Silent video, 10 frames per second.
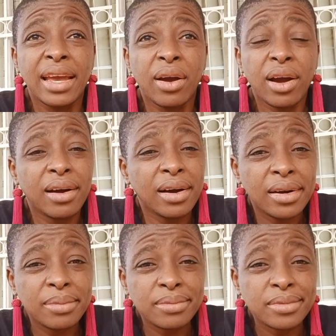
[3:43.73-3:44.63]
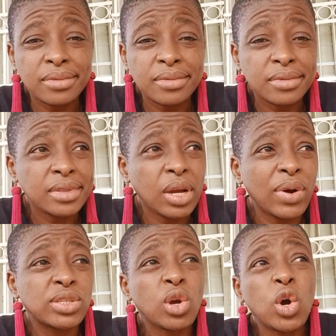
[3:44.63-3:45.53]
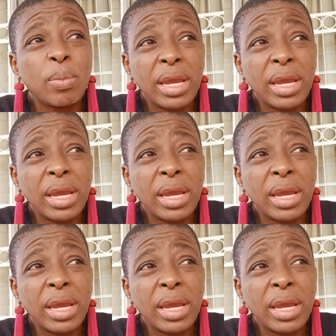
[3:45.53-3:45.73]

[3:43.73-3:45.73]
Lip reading: there were so